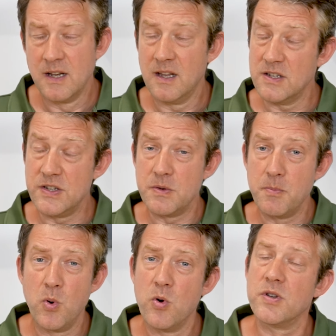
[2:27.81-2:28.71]
Now this is
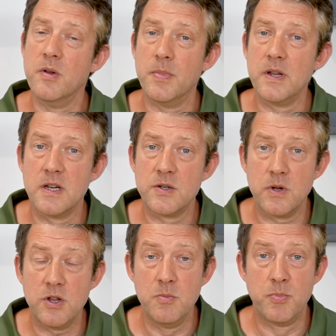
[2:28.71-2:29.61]
important because
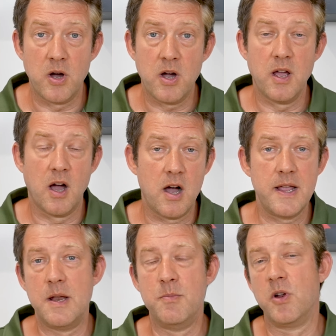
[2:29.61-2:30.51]
when you buy a
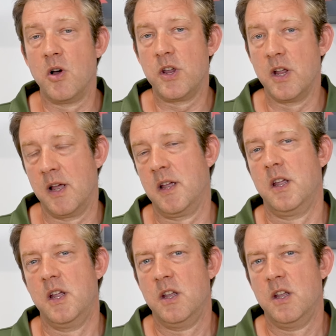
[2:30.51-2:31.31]
high-end binocular,